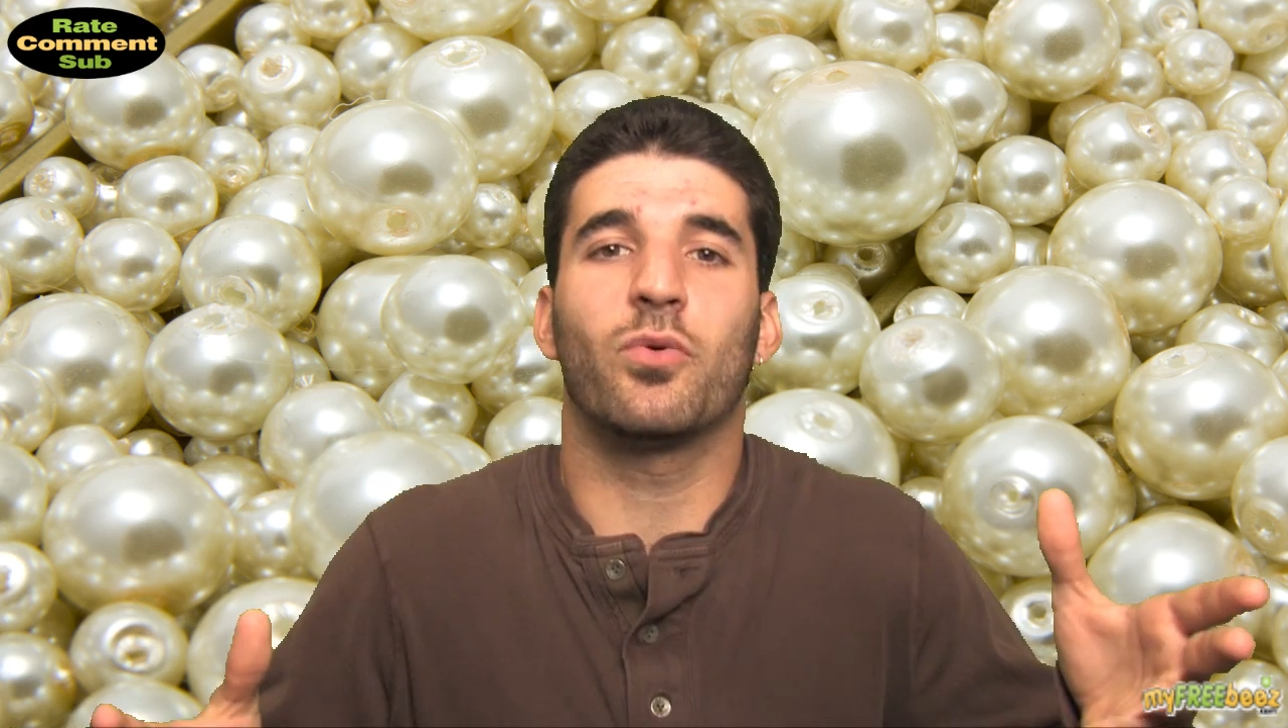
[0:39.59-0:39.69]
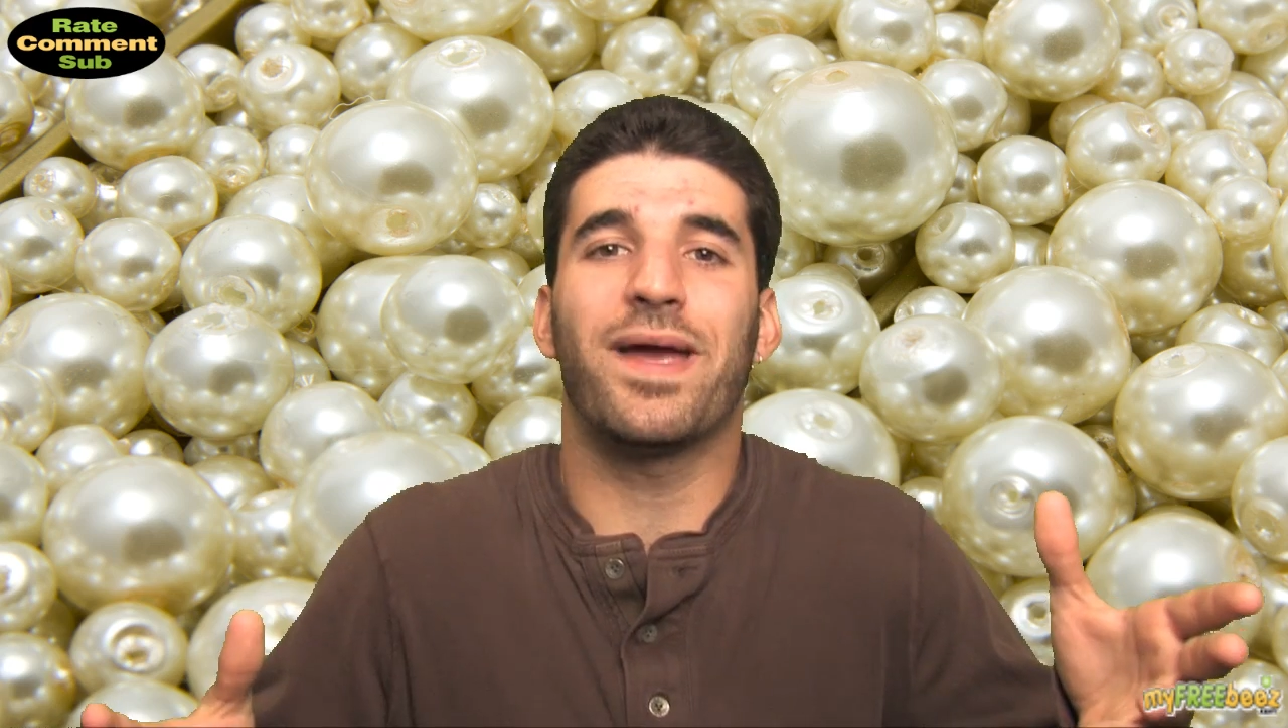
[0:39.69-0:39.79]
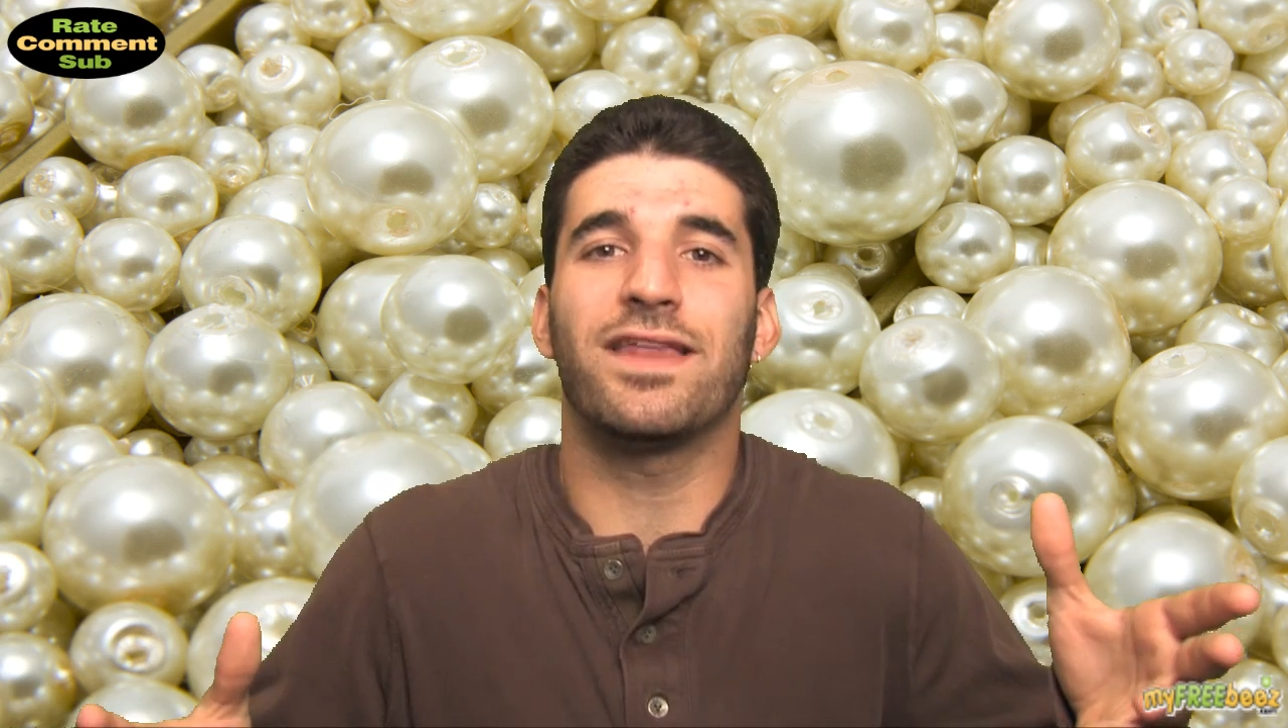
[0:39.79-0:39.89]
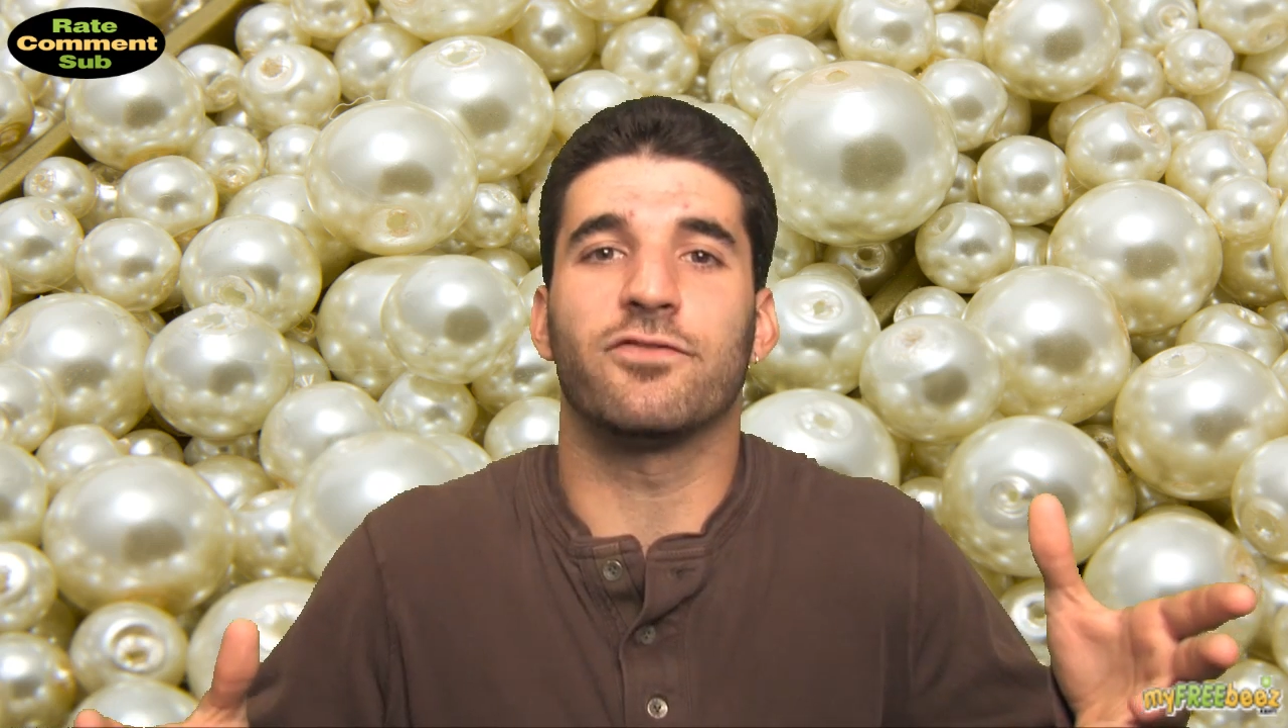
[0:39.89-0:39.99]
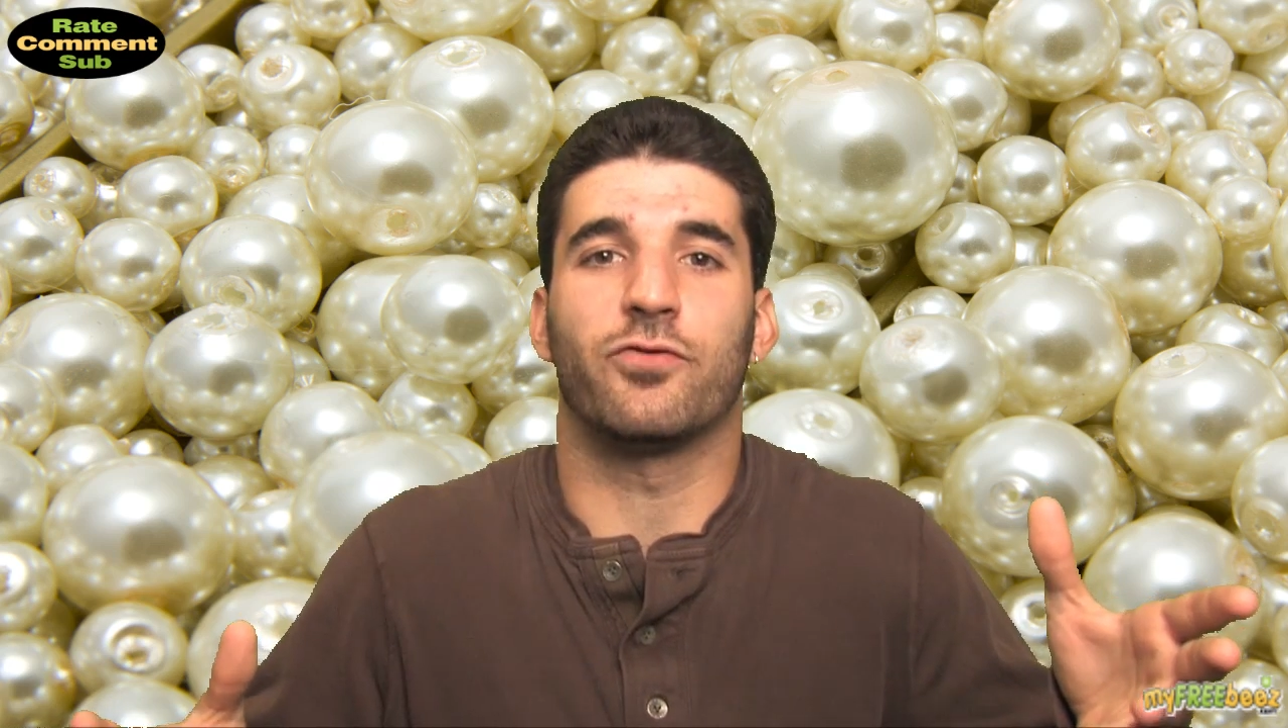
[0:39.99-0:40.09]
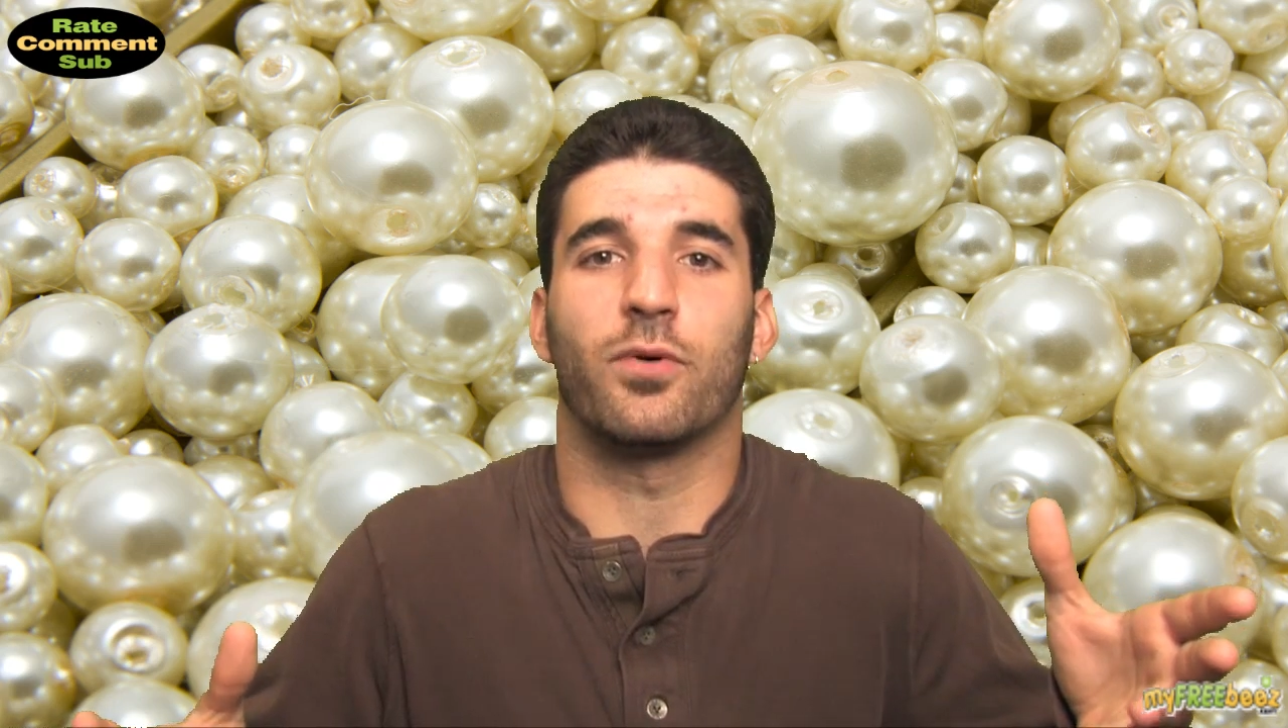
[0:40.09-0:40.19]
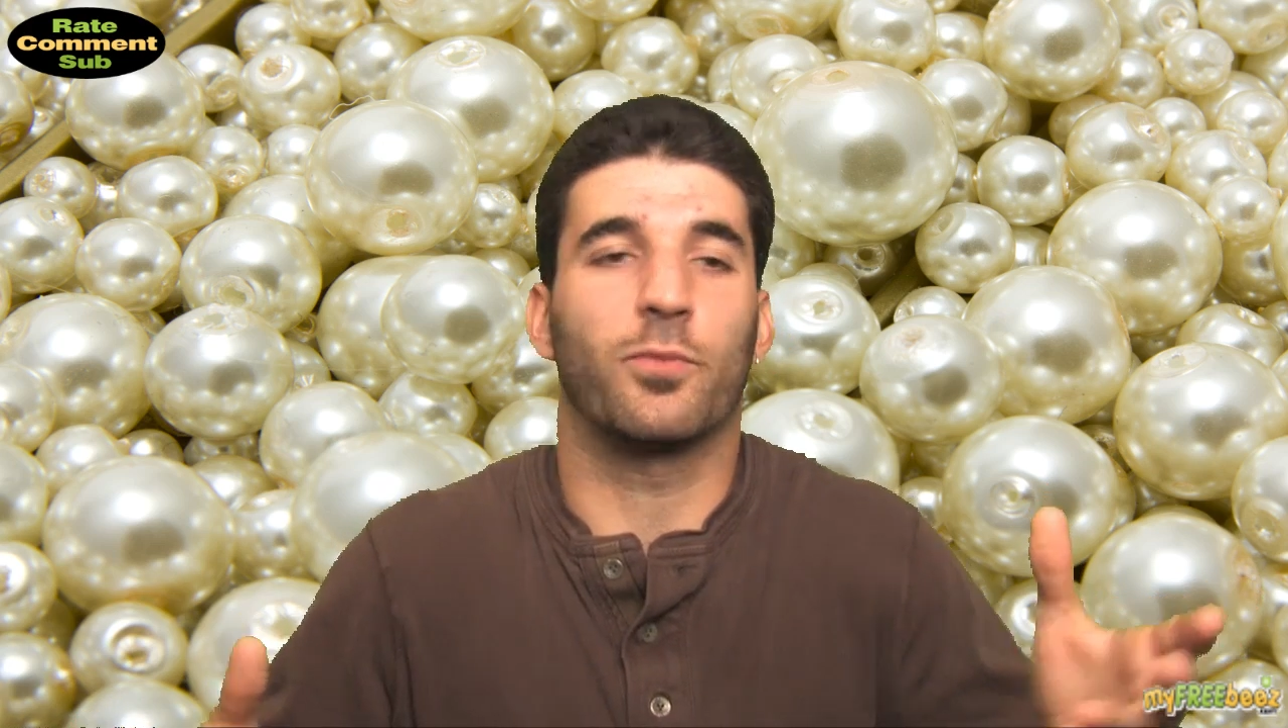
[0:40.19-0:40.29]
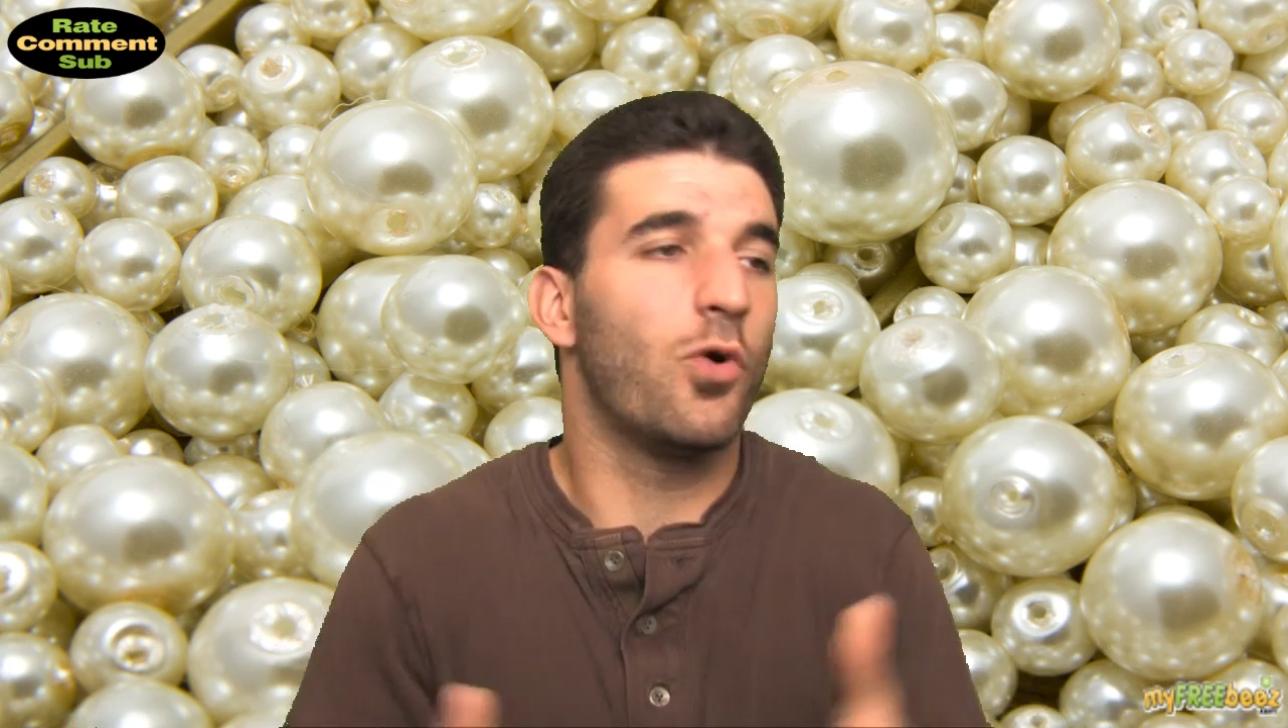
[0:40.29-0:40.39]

waiting for them?